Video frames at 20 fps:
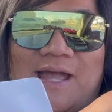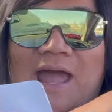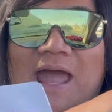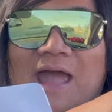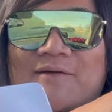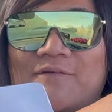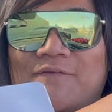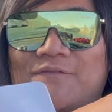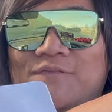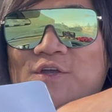I
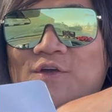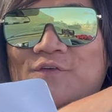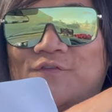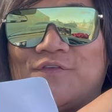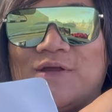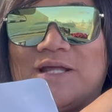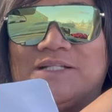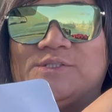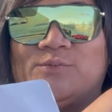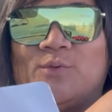have a few
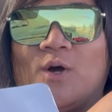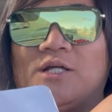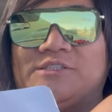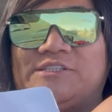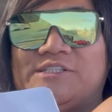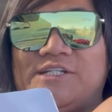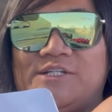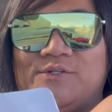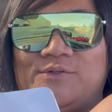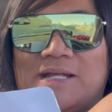friends
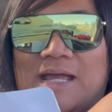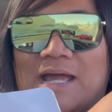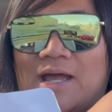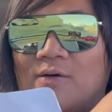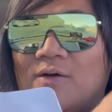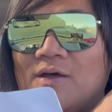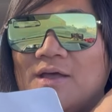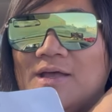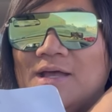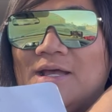watching you
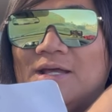now,